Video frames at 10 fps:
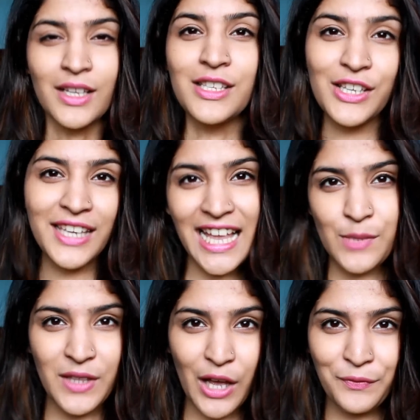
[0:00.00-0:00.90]
So
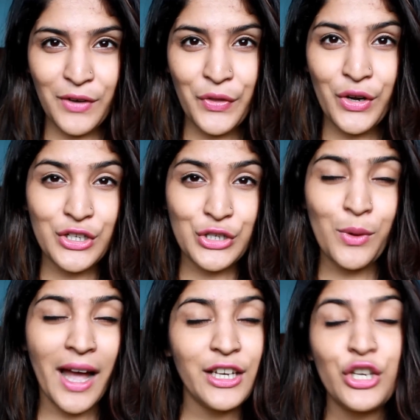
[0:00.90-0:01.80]
yes, without further
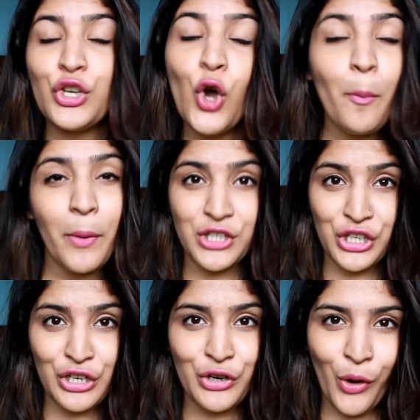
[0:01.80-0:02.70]
ado and in no
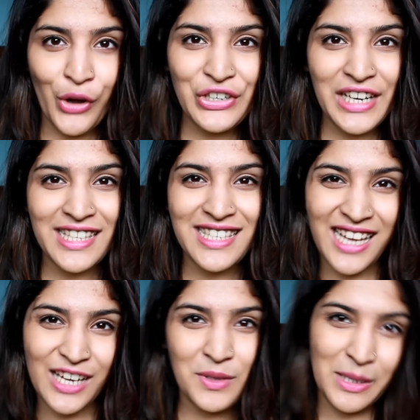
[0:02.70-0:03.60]
particular order, let's
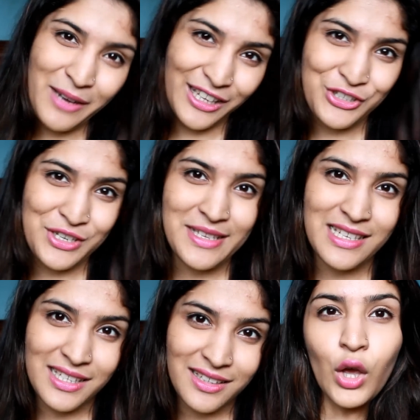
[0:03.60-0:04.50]
start with the
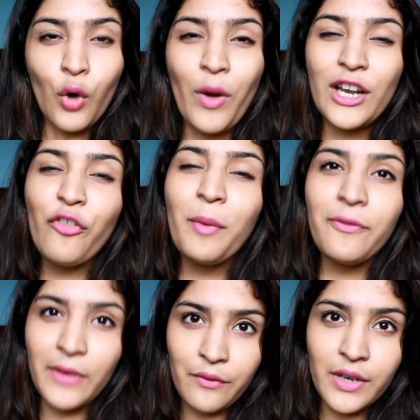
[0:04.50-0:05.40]
blushes. One of my
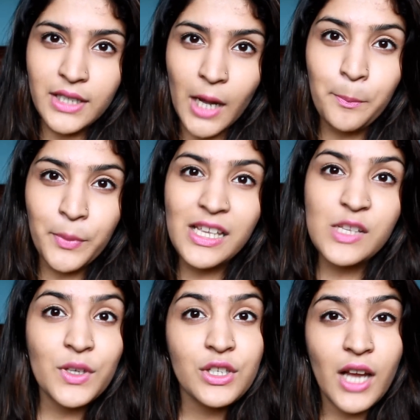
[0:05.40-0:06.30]
favorite
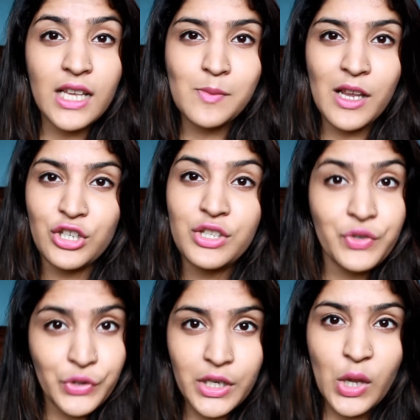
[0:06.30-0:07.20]
companies which does
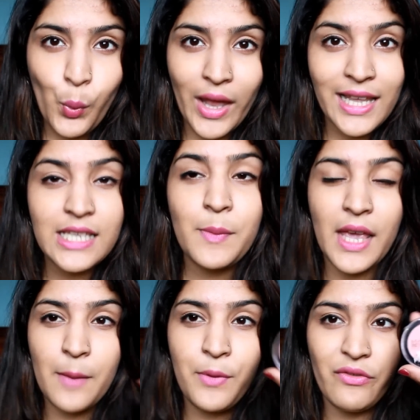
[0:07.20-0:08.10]
blushes really well is
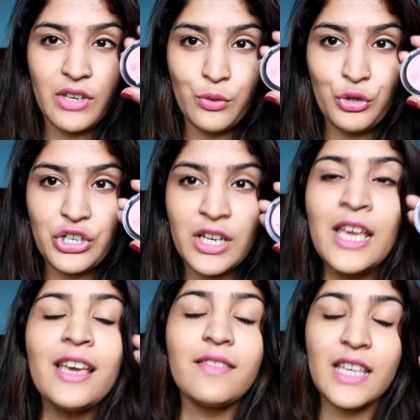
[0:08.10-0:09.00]
Makeup Revolution.
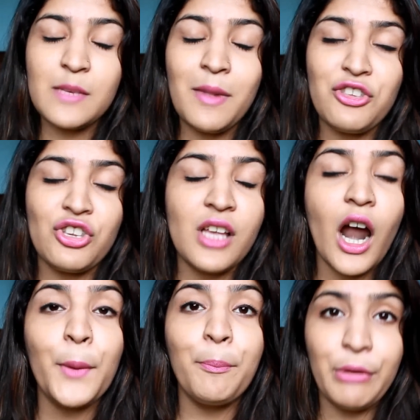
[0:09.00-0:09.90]
These blushes
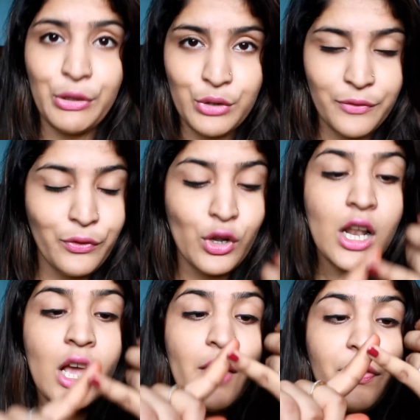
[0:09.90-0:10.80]
are beautiful,
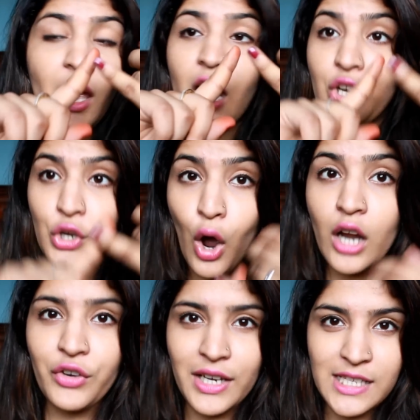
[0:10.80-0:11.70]
they are
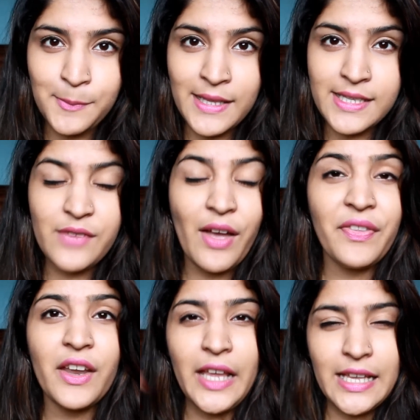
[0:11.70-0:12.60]
not really expensive,
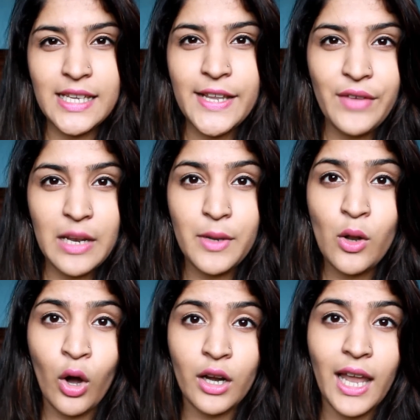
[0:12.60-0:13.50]
and they're easily
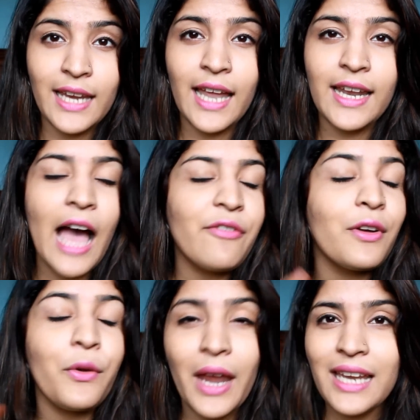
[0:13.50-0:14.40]
available online and
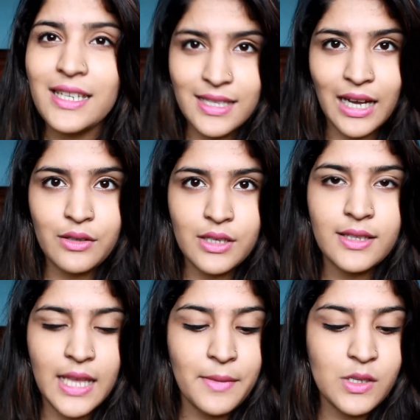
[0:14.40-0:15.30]
have great discounts
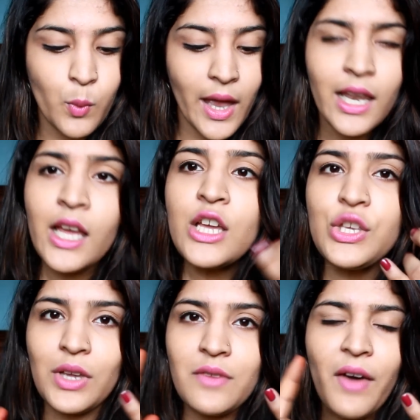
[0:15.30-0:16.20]
on them as well.
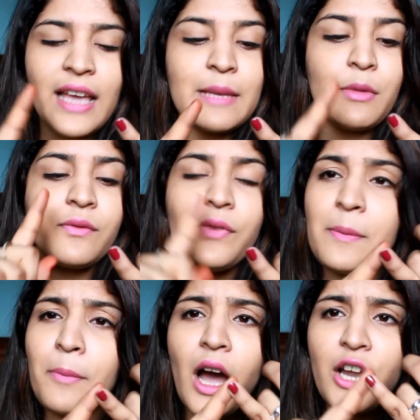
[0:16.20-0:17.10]
You can find them on
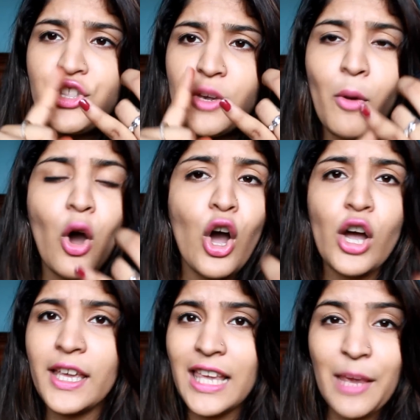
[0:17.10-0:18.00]
Flipkart,
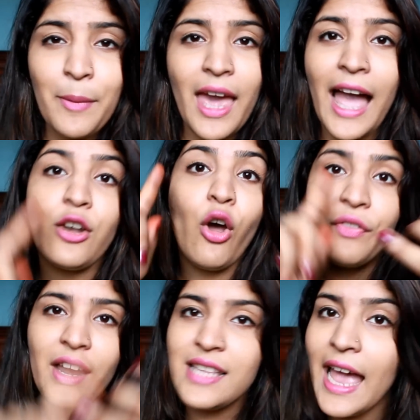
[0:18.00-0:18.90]
Jabong, eBay, and
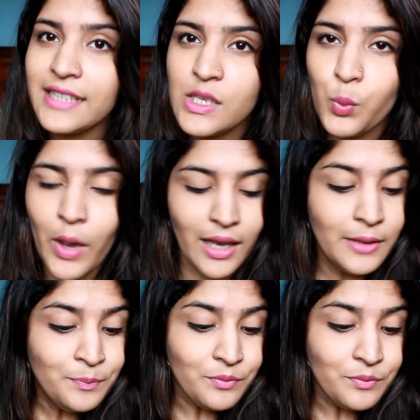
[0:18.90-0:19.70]
on their site as well.